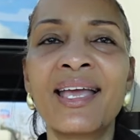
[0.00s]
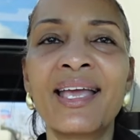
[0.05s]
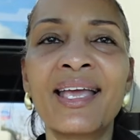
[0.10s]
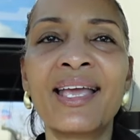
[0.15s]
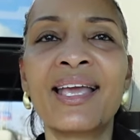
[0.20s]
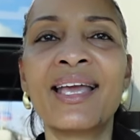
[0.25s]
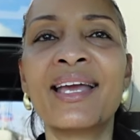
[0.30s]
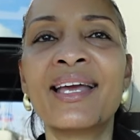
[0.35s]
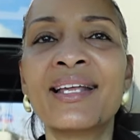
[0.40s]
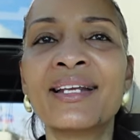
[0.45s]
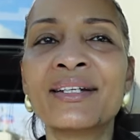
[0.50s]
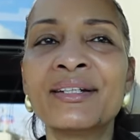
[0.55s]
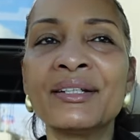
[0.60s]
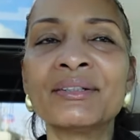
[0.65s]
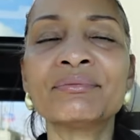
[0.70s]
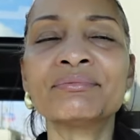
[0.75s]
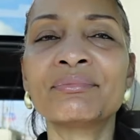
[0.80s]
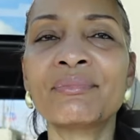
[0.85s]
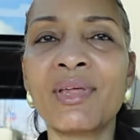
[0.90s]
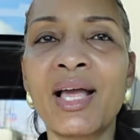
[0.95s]
and
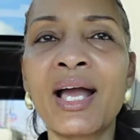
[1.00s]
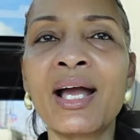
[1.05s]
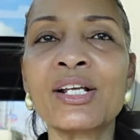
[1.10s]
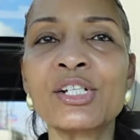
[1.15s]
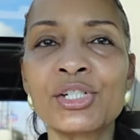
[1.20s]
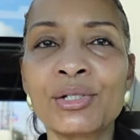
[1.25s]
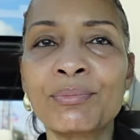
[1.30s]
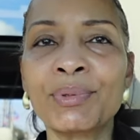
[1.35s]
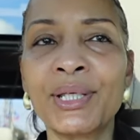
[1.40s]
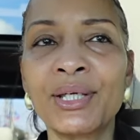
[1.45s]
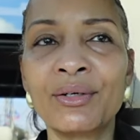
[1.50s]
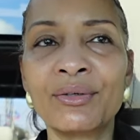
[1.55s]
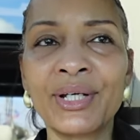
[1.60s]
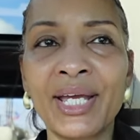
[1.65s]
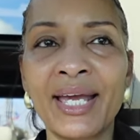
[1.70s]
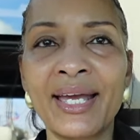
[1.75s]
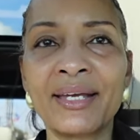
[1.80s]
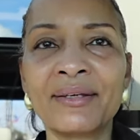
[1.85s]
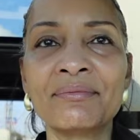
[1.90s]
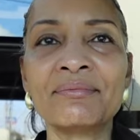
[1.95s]
I should be
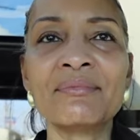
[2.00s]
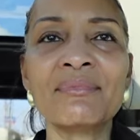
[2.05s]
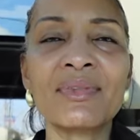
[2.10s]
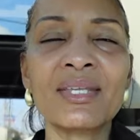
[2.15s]
okay.